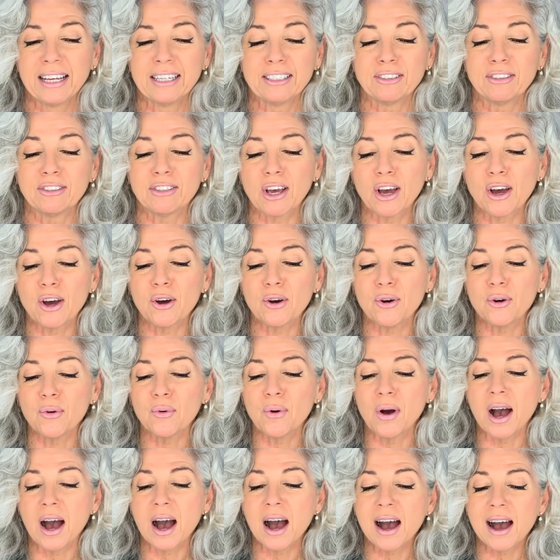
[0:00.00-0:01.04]

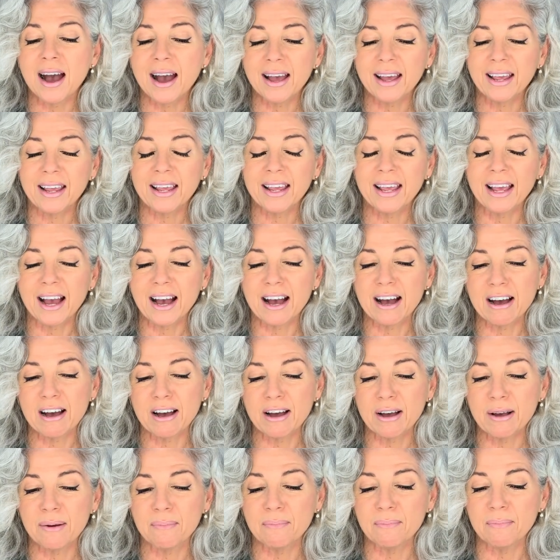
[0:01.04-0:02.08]
So I
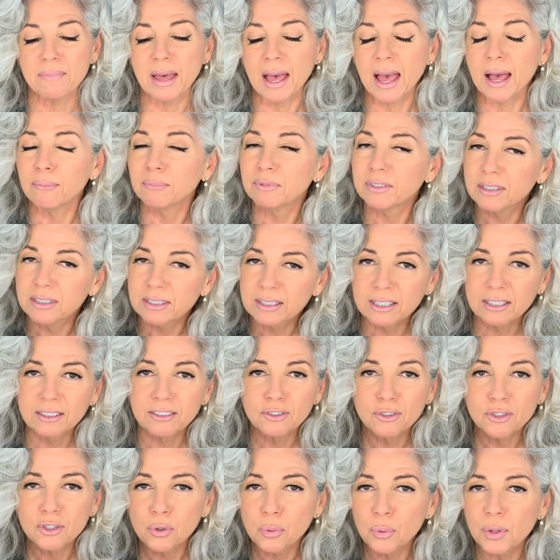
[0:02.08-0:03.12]
am
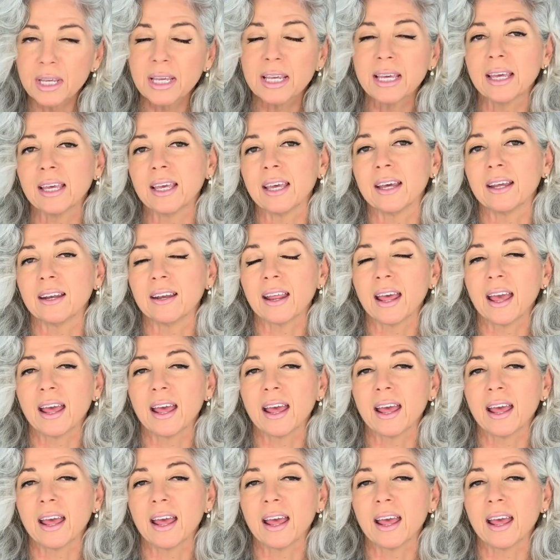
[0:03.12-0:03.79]
still tweaking it,